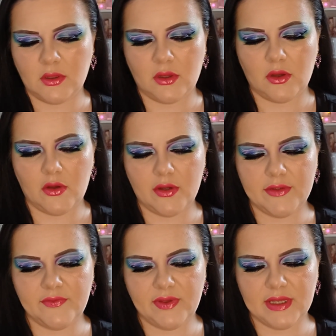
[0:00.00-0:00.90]
High
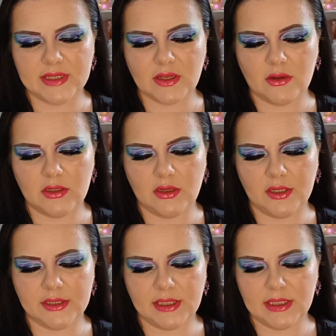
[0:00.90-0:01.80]
Vis
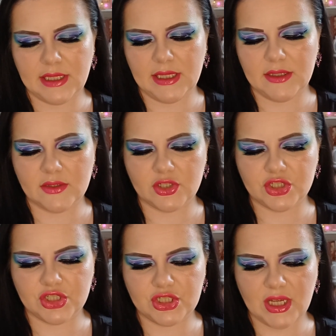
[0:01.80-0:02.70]
eyeliner in the
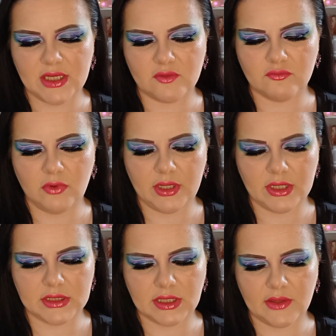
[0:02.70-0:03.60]
shade
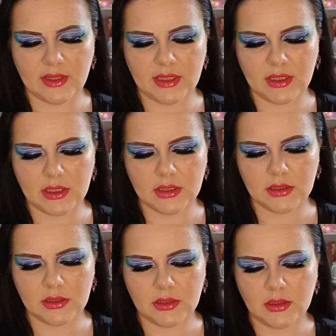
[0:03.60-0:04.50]
Riot, I think.
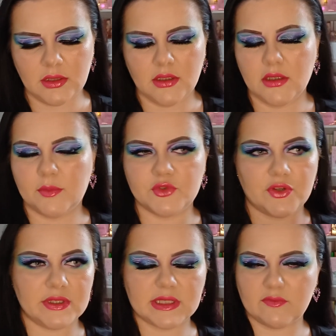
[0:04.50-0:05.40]
I'm sure
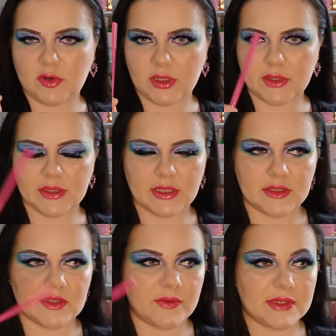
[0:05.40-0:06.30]
it's right. And
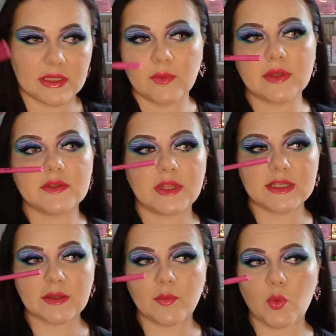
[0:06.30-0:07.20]
so
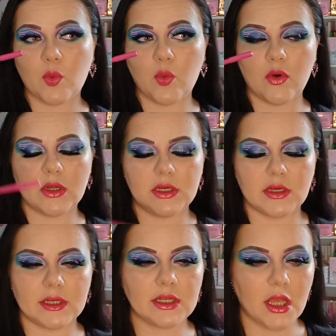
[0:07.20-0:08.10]
that's on my
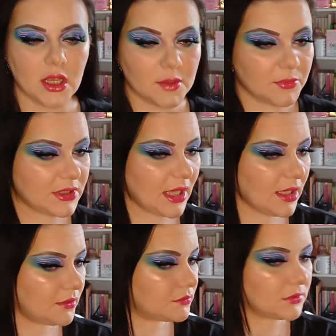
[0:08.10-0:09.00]
waterline. But yeah,
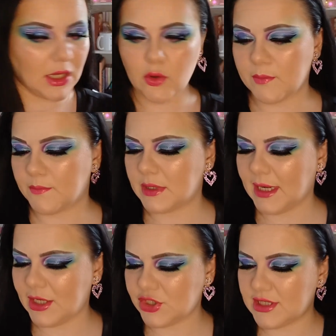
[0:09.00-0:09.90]
oh,
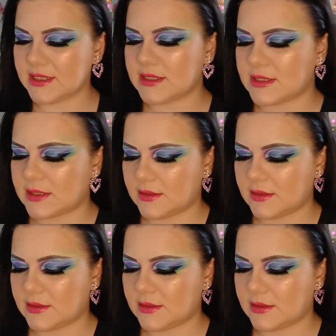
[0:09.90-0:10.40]
lashes.